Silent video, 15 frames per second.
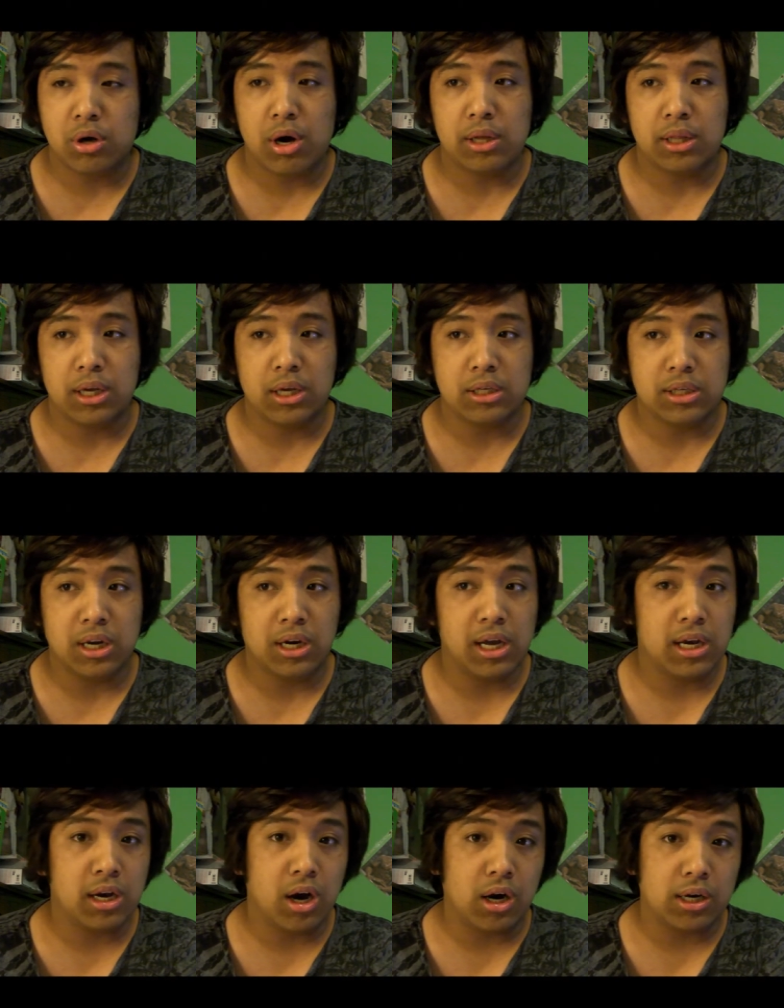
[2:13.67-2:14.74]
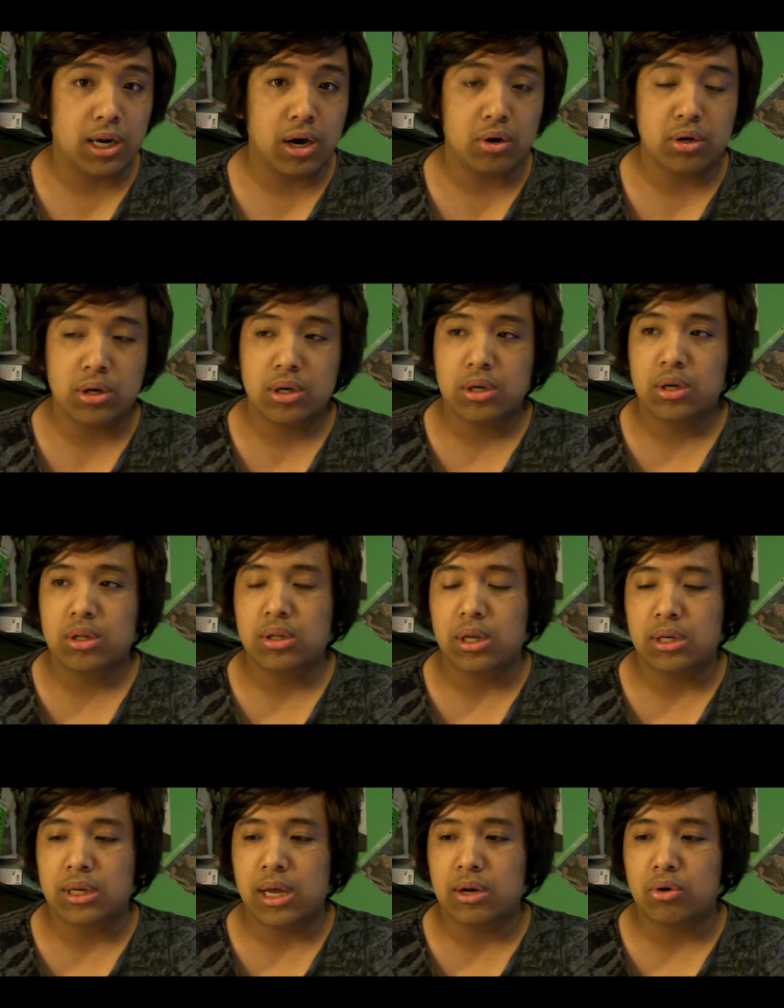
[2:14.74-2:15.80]
I think he's going to get knocked out. I
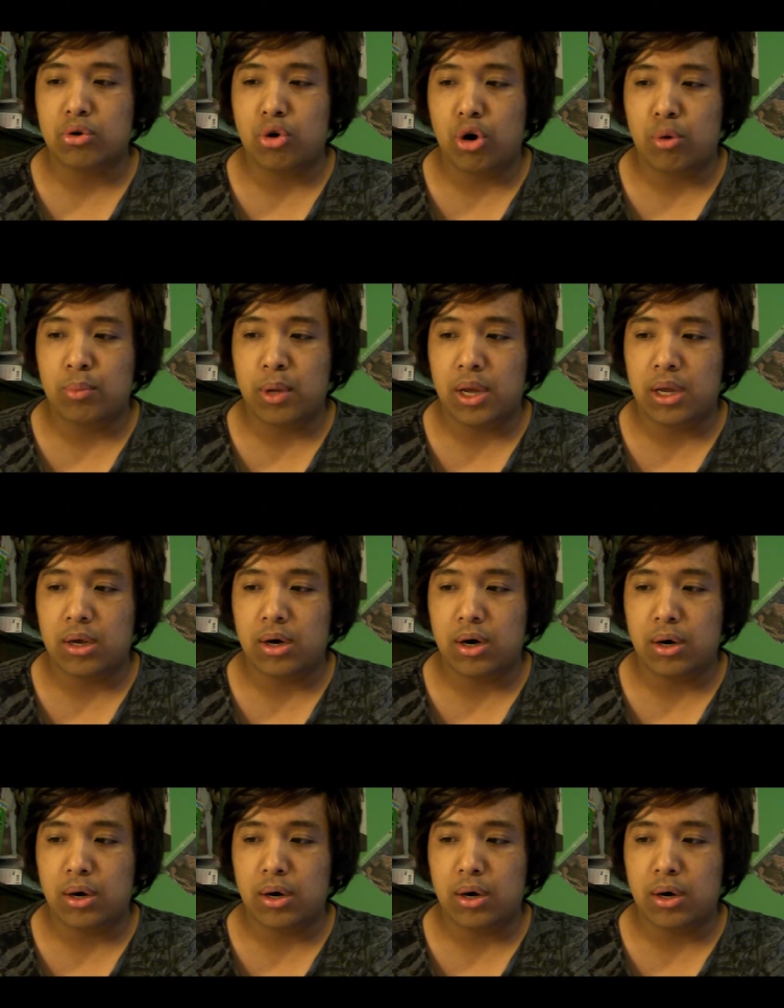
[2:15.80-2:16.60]
think Daniel Cormier,